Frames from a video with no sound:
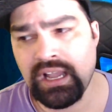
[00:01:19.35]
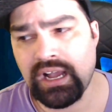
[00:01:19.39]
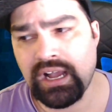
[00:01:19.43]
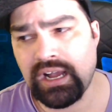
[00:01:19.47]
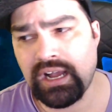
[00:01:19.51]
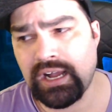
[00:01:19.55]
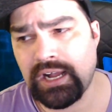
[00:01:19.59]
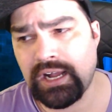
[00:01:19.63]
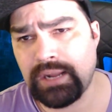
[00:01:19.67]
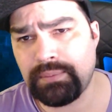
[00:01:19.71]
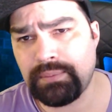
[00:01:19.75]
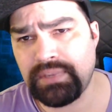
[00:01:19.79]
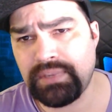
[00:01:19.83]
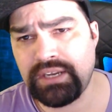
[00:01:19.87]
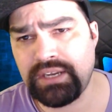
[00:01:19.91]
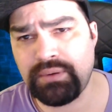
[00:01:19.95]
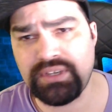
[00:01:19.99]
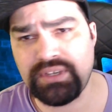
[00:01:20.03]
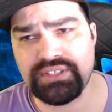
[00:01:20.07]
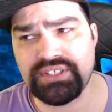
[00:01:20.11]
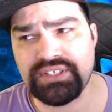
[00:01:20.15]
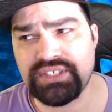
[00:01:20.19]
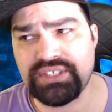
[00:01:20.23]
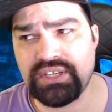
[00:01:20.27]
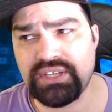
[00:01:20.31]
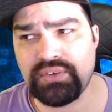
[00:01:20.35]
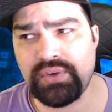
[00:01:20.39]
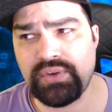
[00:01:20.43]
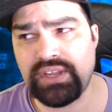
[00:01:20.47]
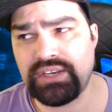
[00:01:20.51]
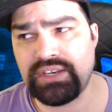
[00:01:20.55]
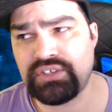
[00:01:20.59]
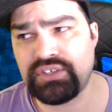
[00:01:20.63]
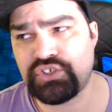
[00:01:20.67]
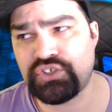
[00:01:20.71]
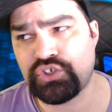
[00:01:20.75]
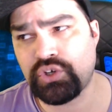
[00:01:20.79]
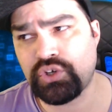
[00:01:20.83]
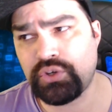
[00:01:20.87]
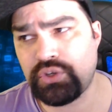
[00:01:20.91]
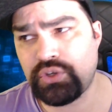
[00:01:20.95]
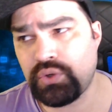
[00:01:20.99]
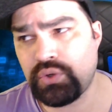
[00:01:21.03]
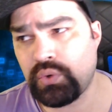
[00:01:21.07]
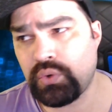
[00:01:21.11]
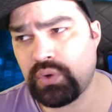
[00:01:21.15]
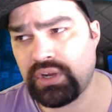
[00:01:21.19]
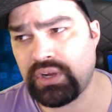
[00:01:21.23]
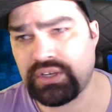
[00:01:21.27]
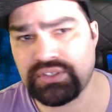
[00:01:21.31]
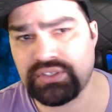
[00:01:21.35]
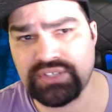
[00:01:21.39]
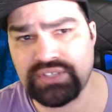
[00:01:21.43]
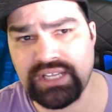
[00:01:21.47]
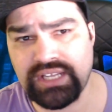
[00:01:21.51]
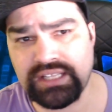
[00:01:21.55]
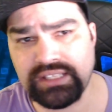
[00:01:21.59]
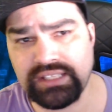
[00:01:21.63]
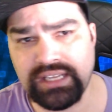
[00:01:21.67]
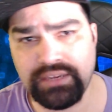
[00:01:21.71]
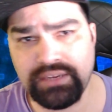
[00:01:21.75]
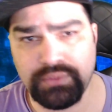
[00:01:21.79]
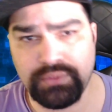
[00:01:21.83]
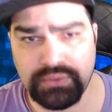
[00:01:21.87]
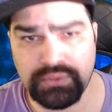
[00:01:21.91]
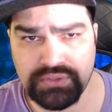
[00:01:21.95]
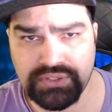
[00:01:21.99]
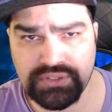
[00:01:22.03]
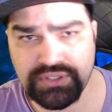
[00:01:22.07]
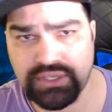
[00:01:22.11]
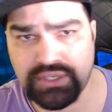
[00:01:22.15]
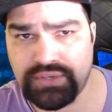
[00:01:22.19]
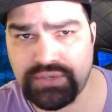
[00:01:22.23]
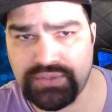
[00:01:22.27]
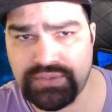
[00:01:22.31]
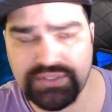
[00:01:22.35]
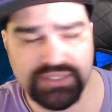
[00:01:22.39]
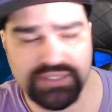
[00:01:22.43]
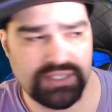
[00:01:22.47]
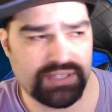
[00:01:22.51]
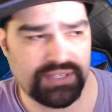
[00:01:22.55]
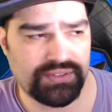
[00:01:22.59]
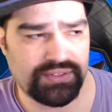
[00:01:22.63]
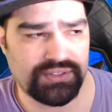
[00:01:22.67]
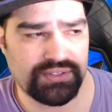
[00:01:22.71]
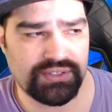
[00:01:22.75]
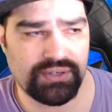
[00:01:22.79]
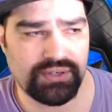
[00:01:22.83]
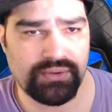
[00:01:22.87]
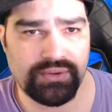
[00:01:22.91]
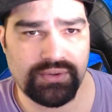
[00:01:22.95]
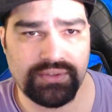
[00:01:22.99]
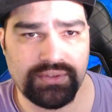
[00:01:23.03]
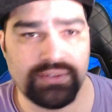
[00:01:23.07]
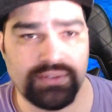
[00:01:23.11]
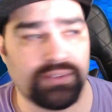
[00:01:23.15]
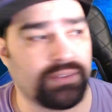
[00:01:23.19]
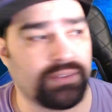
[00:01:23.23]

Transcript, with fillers: Um, anyways, let's go ahead and show you exactly how to install this and get this going.